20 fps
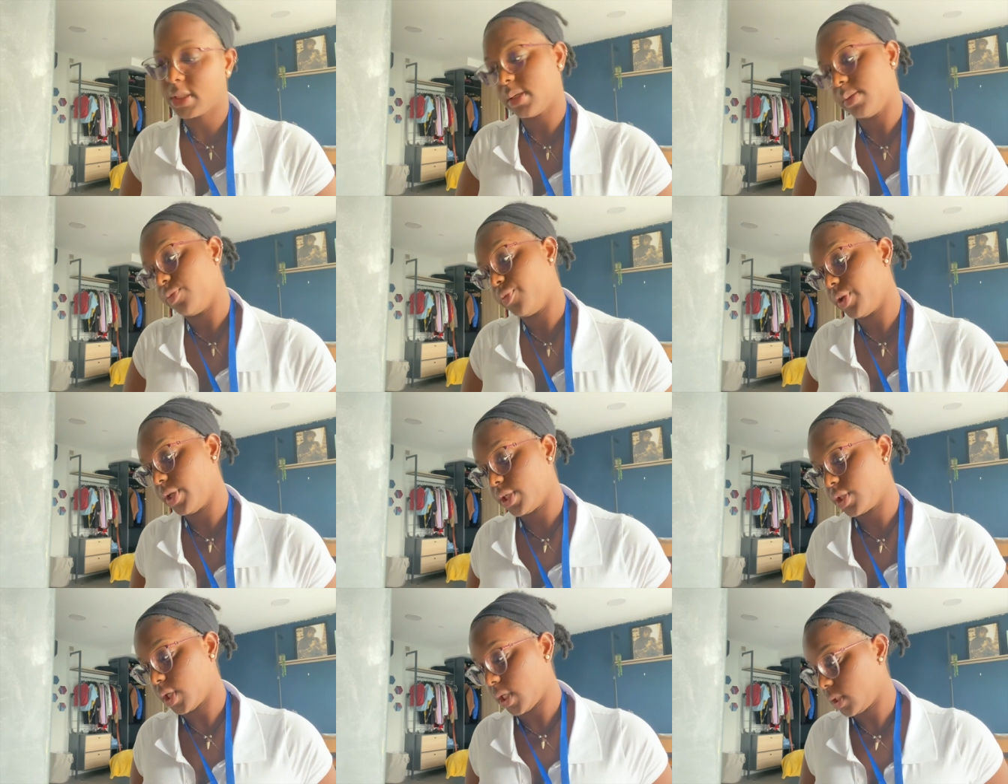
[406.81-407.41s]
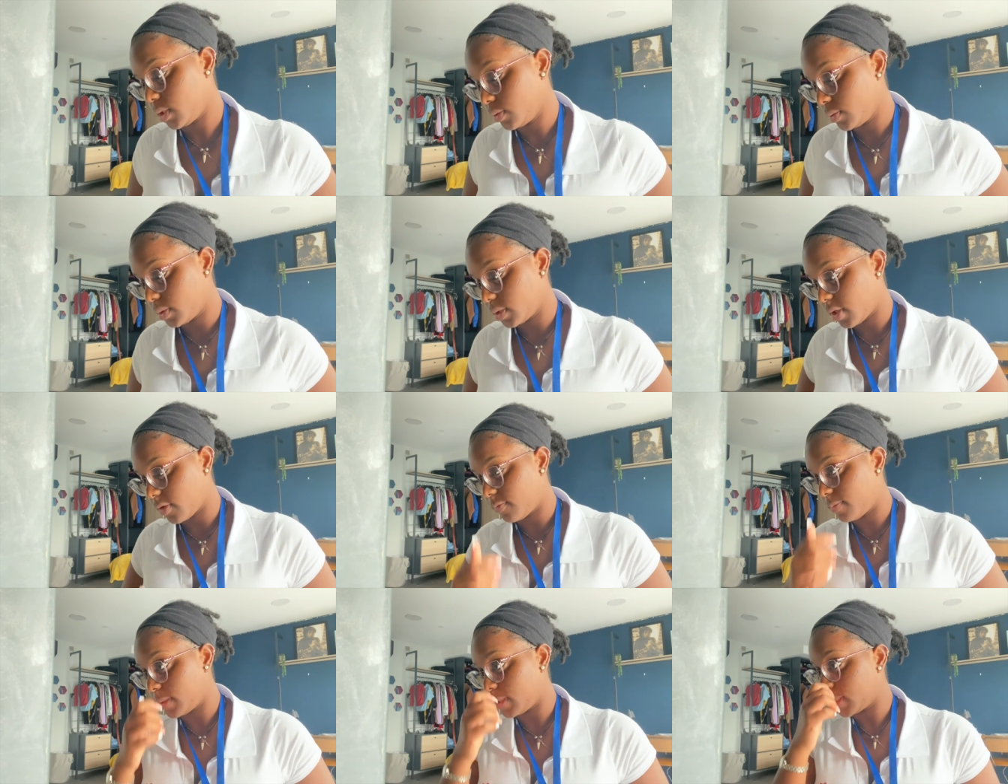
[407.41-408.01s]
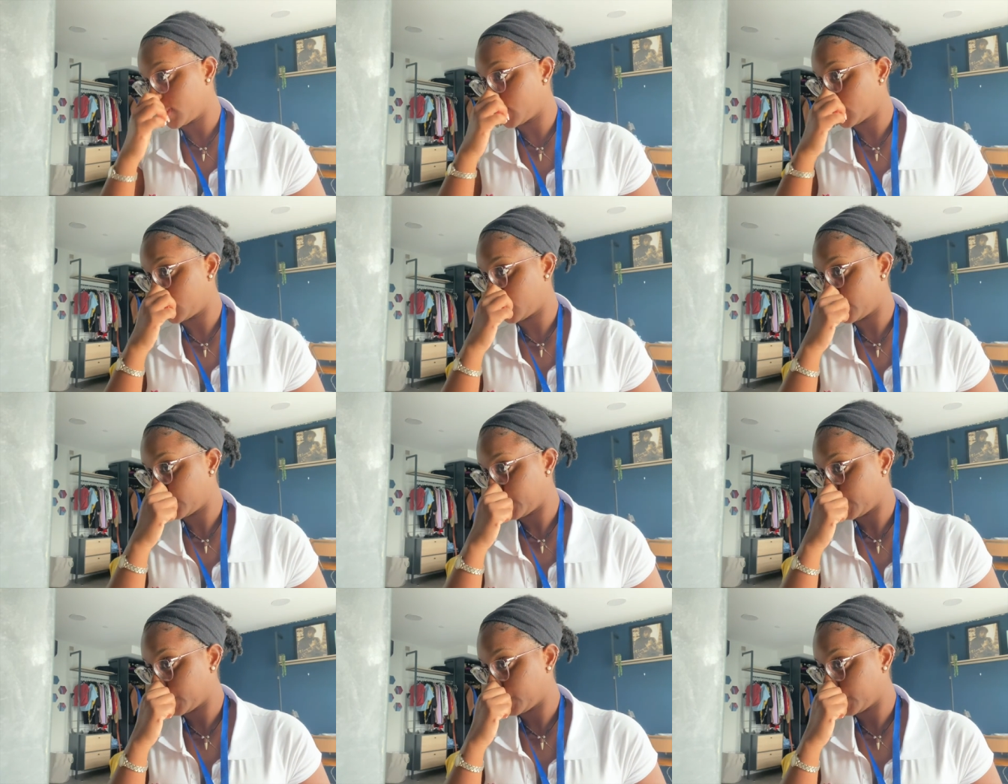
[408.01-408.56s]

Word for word: I'm really trying to do softball, so